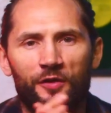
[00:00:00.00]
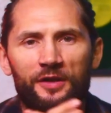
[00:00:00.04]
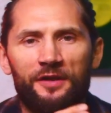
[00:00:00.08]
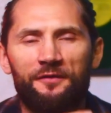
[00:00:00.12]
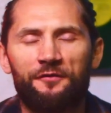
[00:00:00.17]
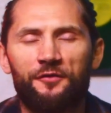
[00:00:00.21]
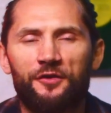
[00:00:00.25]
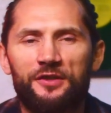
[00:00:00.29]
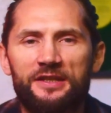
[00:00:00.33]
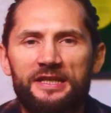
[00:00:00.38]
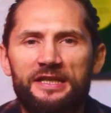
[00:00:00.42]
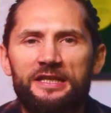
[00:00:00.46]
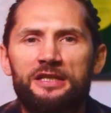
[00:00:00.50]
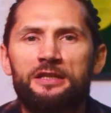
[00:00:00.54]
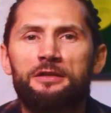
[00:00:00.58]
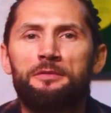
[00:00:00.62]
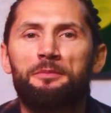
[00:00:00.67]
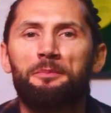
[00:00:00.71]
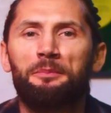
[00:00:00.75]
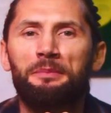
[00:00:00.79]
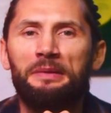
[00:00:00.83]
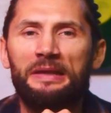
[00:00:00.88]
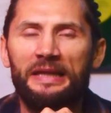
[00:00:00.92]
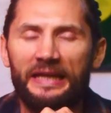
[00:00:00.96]
If you did,
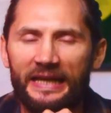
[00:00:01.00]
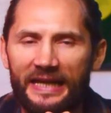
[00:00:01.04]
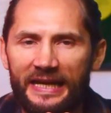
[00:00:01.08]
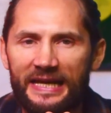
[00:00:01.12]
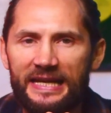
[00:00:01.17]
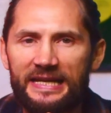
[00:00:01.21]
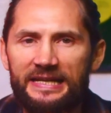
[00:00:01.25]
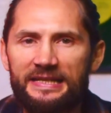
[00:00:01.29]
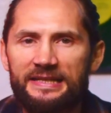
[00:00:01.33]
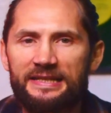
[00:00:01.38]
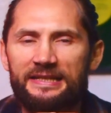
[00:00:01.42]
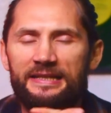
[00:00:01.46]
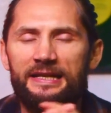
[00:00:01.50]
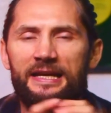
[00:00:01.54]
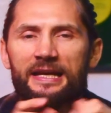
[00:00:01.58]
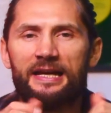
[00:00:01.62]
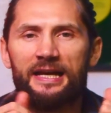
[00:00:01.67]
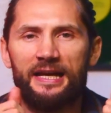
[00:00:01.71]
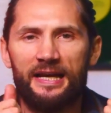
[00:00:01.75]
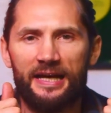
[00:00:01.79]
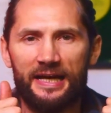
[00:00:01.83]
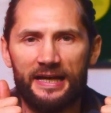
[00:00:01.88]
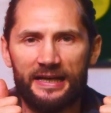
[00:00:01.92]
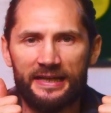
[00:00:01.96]
please
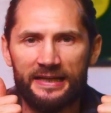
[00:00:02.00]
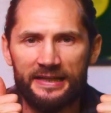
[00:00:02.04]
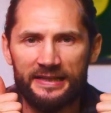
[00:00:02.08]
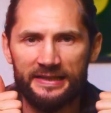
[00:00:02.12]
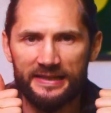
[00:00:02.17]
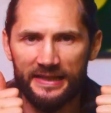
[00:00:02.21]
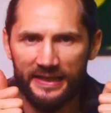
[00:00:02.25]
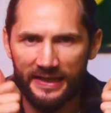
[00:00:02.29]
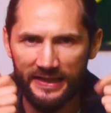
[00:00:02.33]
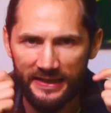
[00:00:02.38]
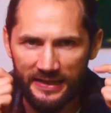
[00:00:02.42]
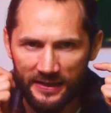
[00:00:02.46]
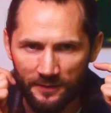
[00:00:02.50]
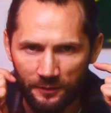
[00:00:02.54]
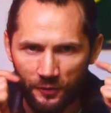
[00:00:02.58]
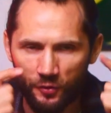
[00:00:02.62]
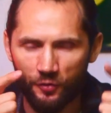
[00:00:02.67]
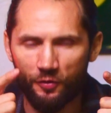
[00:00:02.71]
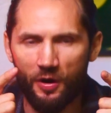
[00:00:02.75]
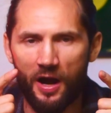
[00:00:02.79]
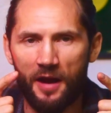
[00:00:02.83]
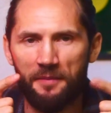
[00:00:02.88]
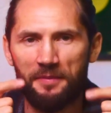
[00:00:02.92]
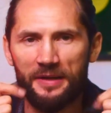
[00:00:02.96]
consider
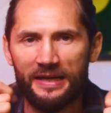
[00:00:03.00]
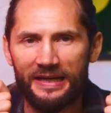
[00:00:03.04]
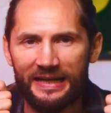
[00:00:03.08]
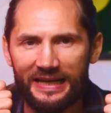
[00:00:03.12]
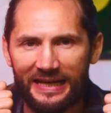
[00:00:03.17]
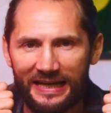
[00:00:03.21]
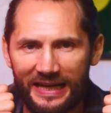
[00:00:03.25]
subscribing.